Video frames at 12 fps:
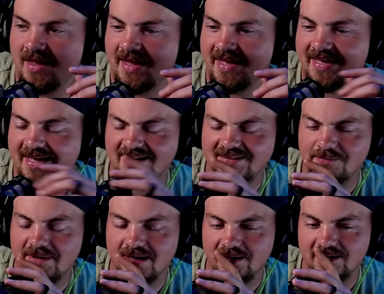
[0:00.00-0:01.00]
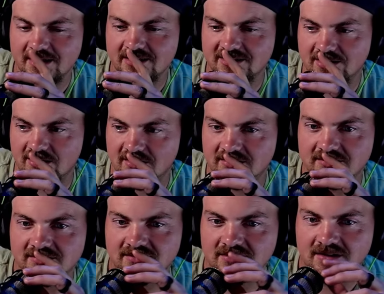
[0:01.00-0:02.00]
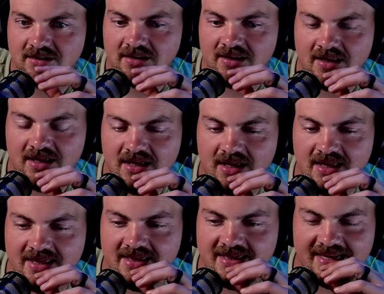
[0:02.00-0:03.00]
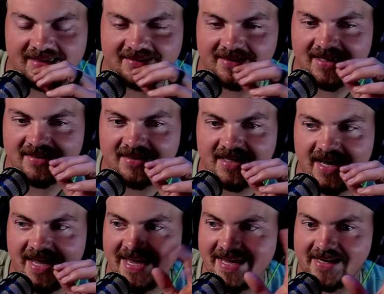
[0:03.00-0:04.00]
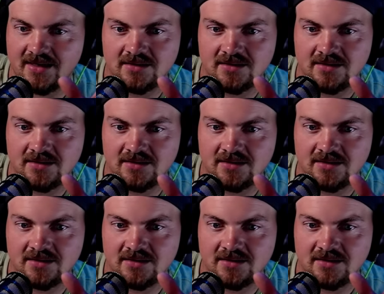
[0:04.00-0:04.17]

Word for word: He hasn't made a, a song that is less than an eight